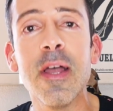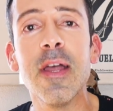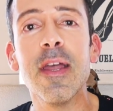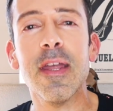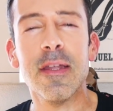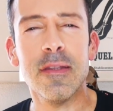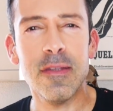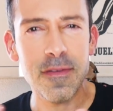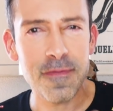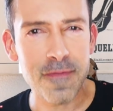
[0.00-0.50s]

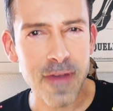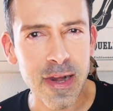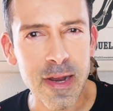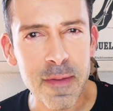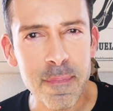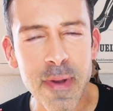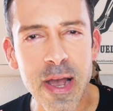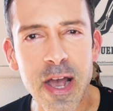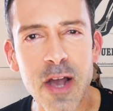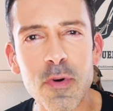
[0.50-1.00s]
and
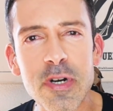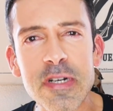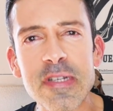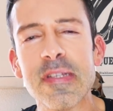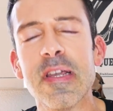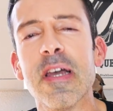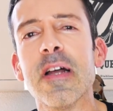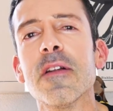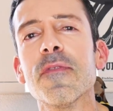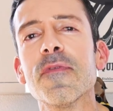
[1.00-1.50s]
develop
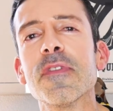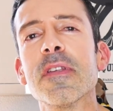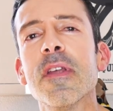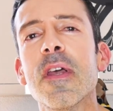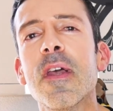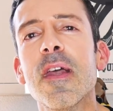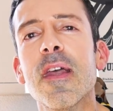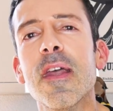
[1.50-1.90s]
ourselves,